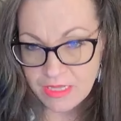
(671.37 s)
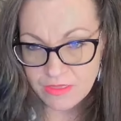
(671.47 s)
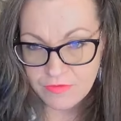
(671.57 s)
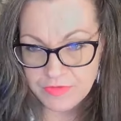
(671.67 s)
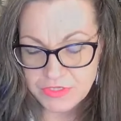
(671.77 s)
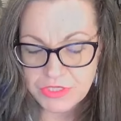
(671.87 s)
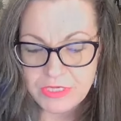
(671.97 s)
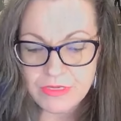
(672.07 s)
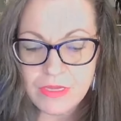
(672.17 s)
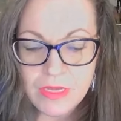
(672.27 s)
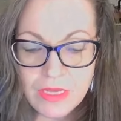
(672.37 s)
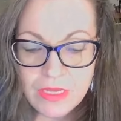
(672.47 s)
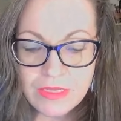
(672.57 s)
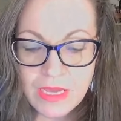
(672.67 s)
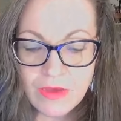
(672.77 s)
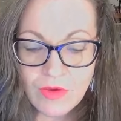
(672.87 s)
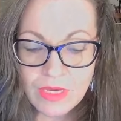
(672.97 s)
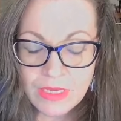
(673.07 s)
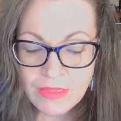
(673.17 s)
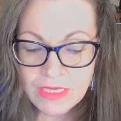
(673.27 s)
television. Now,
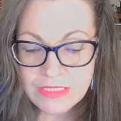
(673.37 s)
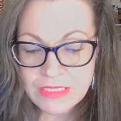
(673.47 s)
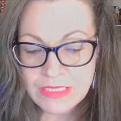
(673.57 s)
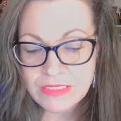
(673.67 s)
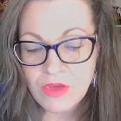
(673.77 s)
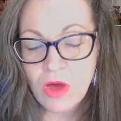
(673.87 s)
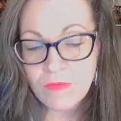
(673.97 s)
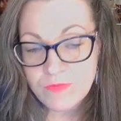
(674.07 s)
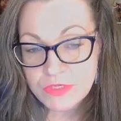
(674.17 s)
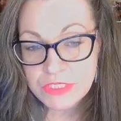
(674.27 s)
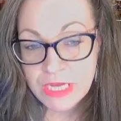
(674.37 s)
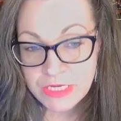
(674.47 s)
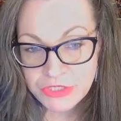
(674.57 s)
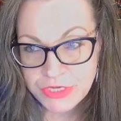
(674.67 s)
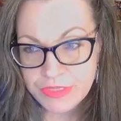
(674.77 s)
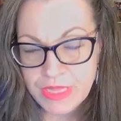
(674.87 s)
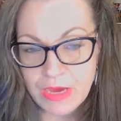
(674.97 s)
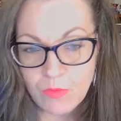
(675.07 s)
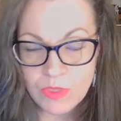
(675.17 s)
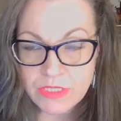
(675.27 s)
in this is a conversation
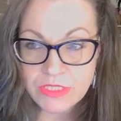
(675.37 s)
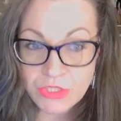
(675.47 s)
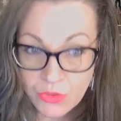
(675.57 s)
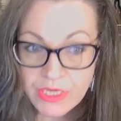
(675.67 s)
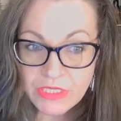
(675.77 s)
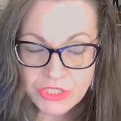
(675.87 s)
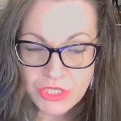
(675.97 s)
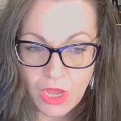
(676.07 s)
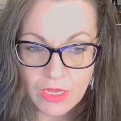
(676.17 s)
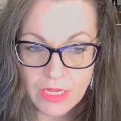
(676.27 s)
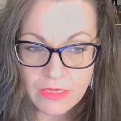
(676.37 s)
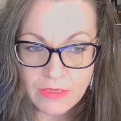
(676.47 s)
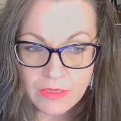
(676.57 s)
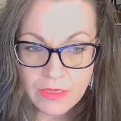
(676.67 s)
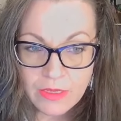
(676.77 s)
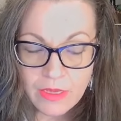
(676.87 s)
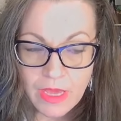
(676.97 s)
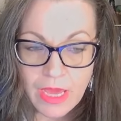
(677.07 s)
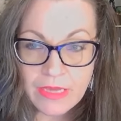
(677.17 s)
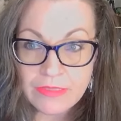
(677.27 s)
that was screenshotted
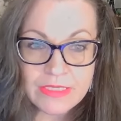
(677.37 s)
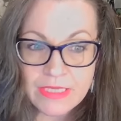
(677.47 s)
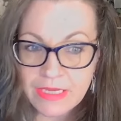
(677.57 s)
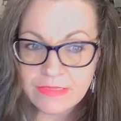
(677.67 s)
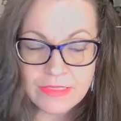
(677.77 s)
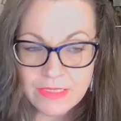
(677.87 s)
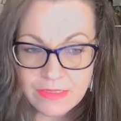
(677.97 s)
and sent